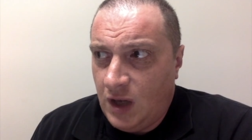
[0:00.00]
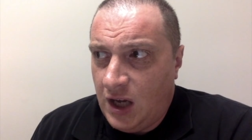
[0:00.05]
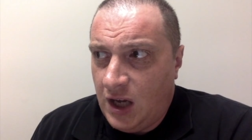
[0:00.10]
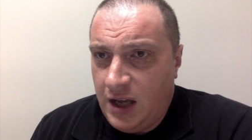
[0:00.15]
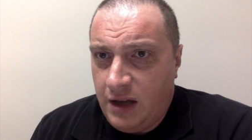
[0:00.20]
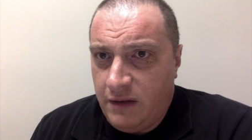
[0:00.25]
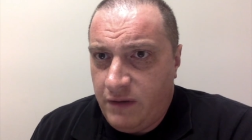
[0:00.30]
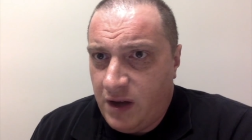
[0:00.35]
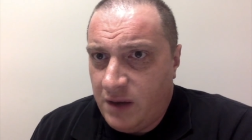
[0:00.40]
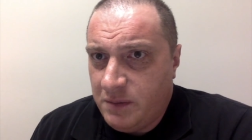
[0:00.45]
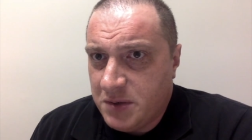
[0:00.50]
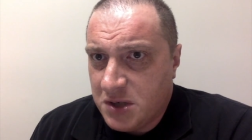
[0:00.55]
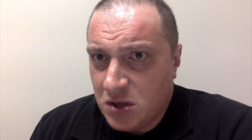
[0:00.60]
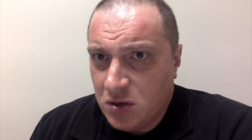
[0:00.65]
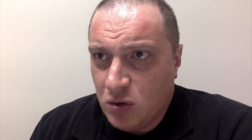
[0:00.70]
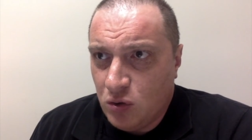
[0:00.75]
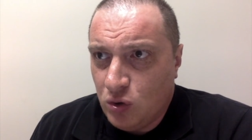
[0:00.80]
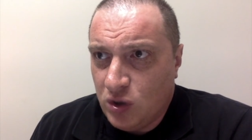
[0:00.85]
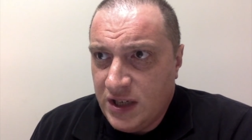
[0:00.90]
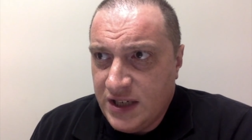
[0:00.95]
I have
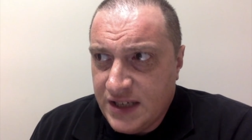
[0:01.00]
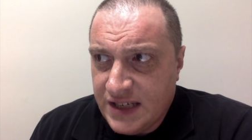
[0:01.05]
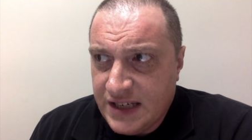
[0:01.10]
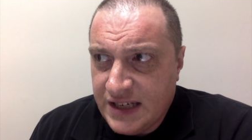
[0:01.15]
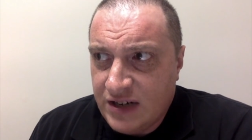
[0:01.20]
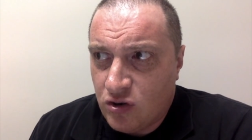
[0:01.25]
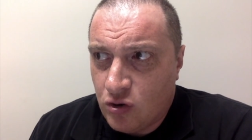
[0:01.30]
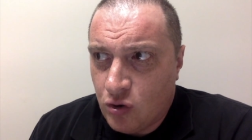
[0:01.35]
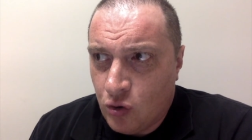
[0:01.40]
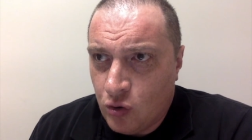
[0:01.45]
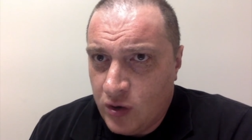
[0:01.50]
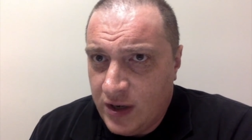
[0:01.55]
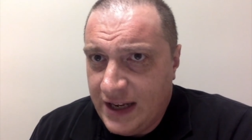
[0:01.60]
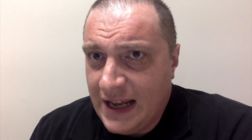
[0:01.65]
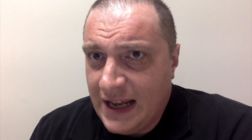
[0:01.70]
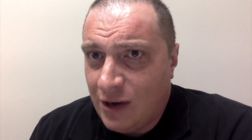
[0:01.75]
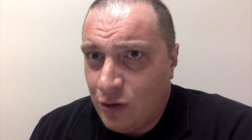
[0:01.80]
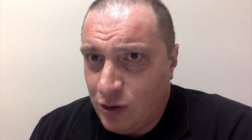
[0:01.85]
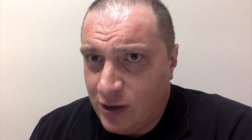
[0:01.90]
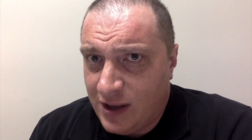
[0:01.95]
absolutely zero
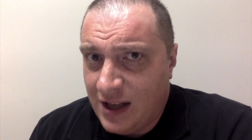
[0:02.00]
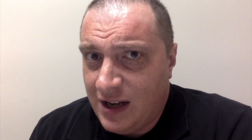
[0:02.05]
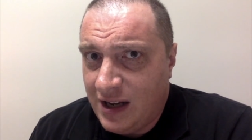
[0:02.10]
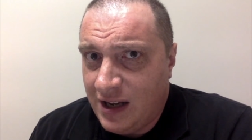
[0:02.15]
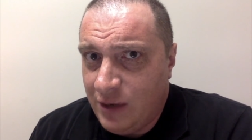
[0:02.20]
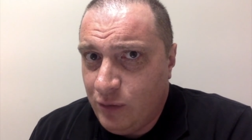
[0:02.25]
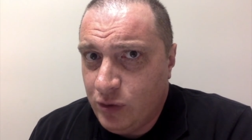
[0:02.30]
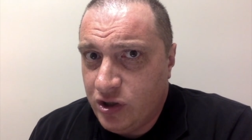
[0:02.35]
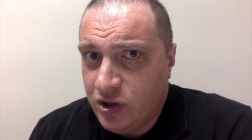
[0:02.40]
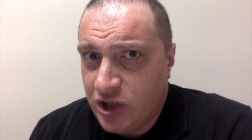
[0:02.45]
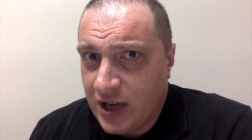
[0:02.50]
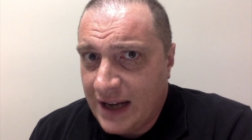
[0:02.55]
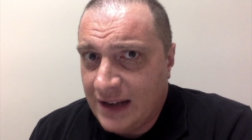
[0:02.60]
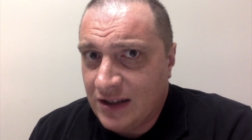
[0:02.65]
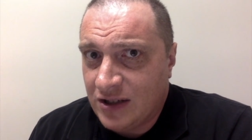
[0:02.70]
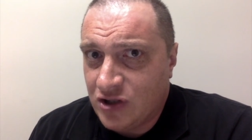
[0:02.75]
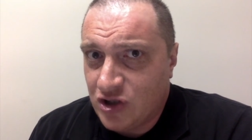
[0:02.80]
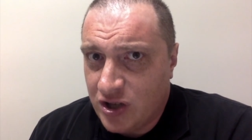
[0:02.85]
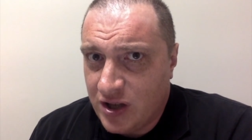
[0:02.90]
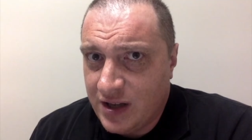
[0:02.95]
doubt that he would
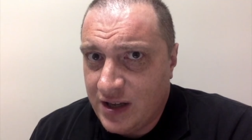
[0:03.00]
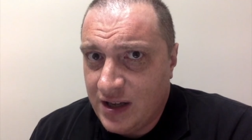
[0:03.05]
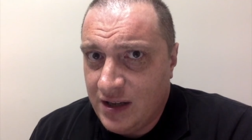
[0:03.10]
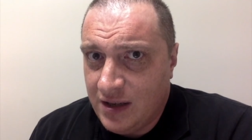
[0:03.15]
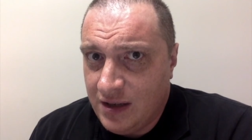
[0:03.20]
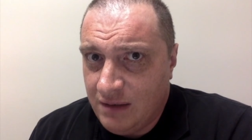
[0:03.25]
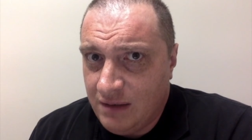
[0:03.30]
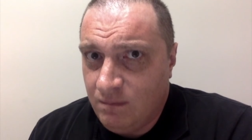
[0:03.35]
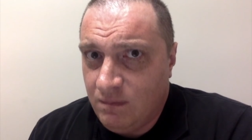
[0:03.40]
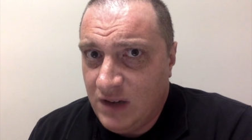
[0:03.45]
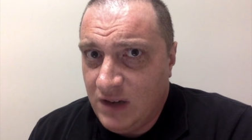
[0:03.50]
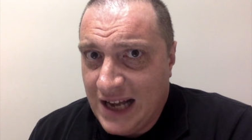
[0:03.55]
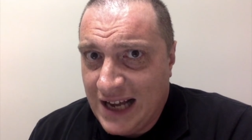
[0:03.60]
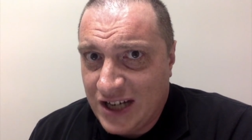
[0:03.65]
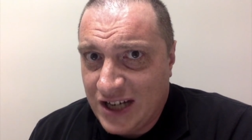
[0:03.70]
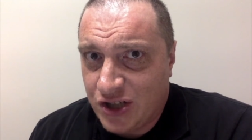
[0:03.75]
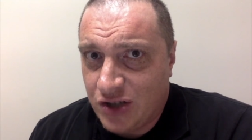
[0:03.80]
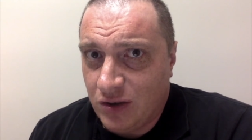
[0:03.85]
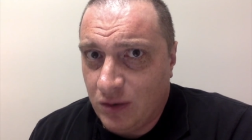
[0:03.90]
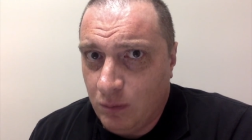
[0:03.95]
challenge the
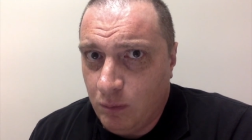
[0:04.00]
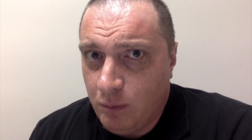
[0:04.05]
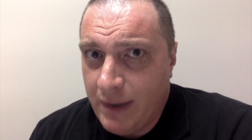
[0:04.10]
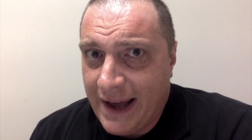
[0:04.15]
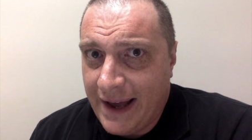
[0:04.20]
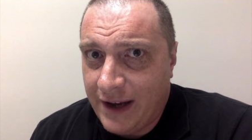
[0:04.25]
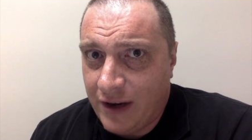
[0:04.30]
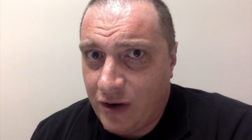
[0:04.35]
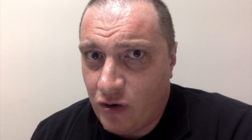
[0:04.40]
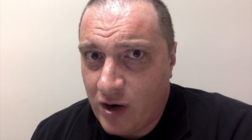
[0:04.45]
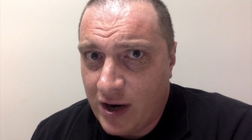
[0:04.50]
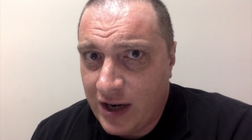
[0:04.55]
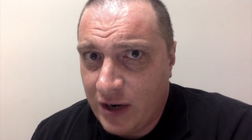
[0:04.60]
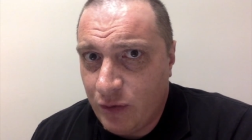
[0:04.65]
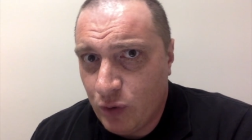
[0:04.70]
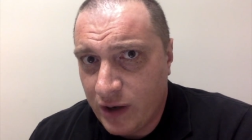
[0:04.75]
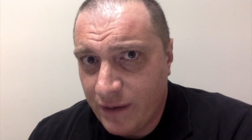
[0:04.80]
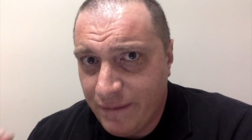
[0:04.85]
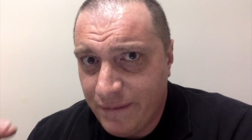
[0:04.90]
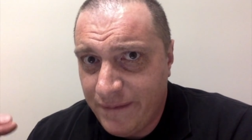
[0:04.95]
National Bank or
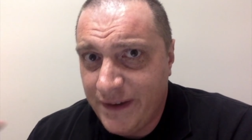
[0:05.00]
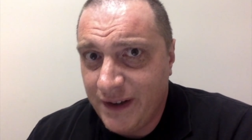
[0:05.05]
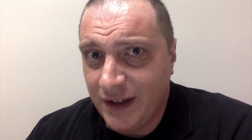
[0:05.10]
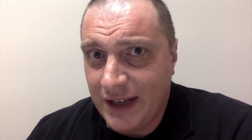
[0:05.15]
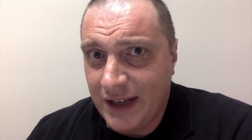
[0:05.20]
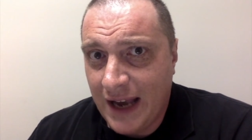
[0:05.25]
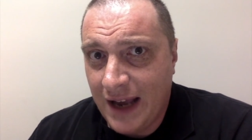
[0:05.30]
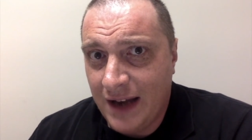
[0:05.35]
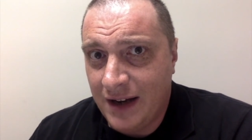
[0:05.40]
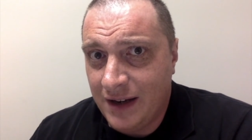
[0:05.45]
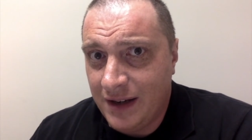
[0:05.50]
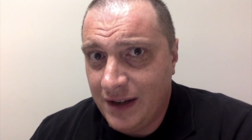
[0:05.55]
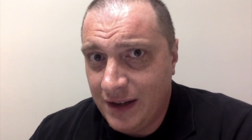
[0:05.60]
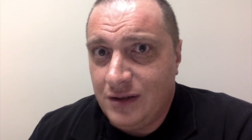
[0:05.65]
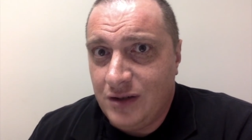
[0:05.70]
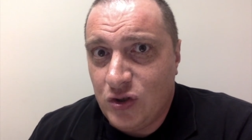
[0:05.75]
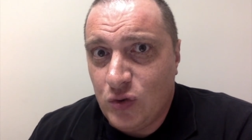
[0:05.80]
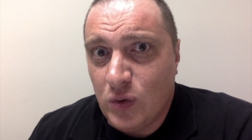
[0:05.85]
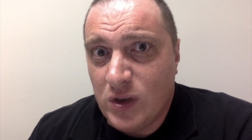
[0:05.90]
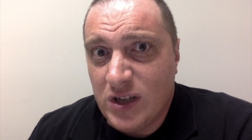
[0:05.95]
anyone affiliated
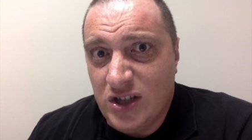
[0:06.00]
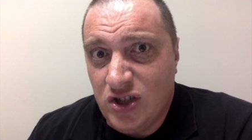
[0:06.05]
to a